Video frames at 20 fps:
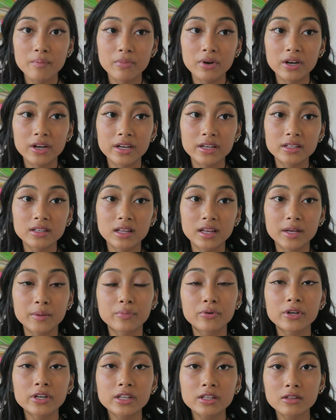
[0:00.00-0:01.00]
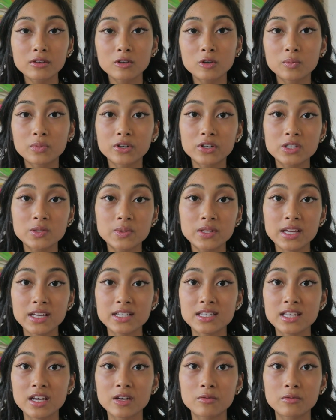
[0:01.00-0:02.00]
but like Pretty Little Birds with
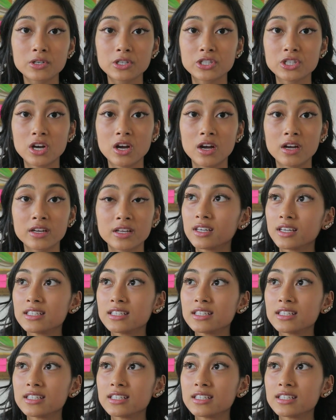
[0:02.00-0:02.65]
Isaiah Rashad